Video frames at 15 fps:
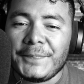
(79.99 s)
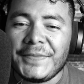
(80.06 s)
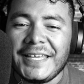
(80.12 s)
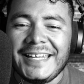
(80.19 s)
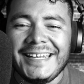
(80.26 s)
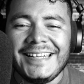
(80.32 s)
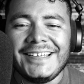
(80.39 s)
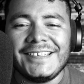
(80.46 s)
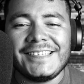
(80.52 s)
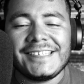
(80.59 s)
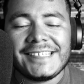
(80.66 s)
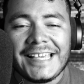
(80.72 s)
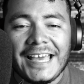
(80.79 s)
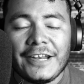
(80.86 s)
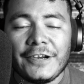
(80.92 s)
And then on
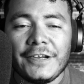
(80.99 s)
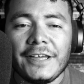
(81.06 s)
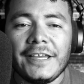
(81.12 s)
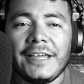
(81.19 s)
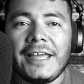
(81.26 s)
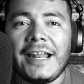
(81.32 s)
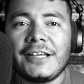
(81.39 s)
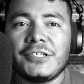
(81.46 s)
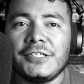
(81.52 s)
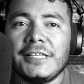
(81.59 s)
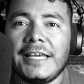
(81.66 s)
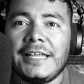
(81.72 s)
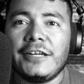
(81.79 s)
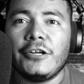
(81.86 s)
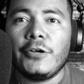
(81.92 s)
Saturday, it actually
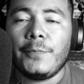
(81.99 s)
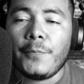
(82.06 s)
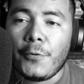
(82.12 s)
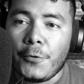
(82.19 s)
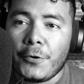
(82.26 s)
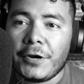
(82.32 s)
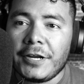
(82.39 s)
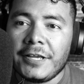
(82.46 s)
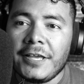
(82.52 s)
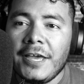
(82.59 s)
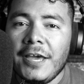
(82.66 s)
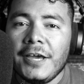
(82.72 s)
ended up pouring.